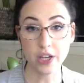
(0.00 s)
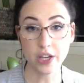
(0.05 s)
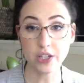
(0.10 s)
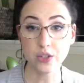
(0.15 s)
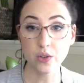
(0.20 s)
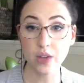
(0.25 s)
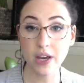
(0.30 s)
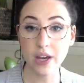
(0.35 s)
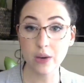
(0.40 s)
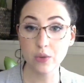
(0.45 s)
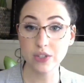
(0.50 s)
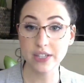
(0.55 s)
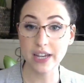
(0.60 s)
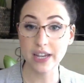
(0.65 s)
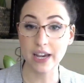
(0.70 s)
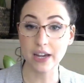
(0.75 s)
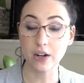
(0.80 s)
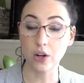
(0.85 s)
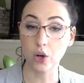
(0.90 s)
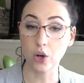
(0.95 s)
so that was
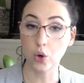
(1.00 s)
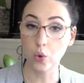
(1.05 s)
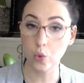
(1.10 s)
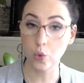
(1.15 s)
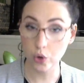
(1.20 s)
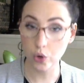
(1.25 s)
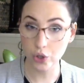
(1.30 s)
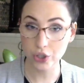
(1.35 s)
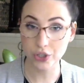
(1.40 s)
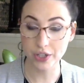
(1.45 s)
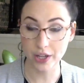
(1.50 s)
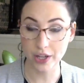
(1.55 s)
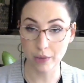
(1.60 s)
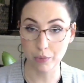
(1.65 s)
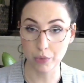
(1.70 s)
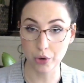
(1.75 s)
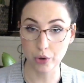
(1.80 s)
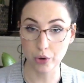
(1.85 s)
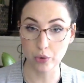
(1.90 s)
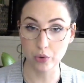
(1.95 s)
at a quarter
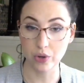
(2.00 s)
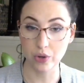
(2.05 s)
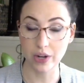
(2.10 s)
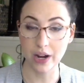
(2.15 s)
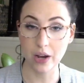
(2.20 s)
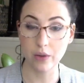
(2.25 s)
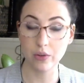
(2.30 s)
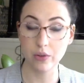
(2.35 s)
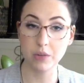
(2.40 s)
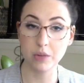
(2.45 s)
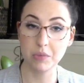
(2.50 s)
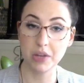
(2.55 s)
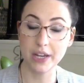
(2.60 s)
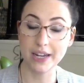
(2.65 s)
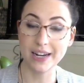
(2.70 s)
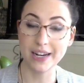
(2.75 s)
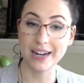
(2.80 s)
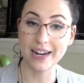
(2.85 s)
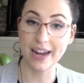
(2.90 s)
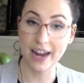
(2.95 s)
tempo. Now I'm going to play
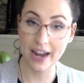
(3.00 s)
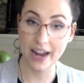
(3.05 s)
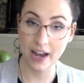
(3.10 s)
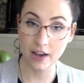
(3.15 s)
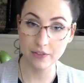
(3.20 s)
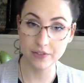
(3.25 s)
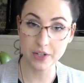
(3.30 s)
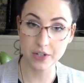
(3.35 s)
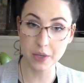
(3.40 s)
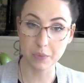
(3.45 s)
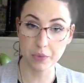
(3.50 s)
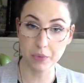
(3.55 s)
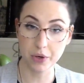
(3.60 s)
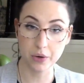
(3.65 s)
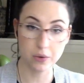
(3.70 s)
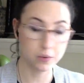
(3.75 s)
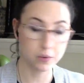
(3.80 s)
it at half tempo.